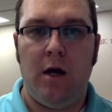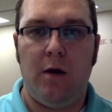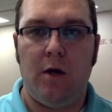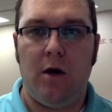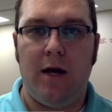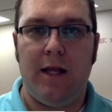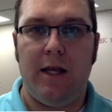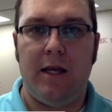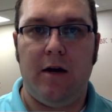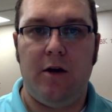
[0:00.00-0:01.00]
I would highly
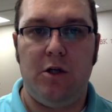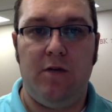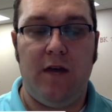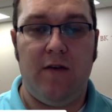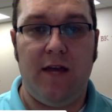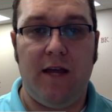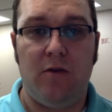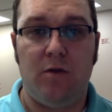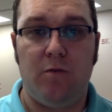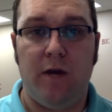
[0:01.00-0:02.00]
encourage you, if you have an
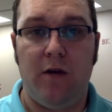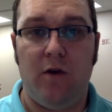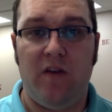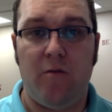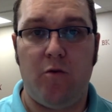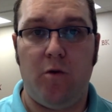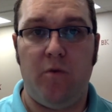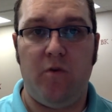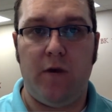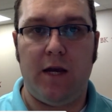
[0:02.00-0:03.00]
ankle sprain or you have a
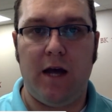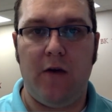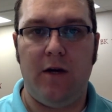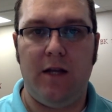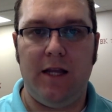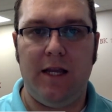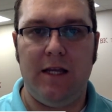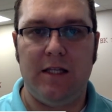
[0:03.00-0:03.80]
problem with a recurrently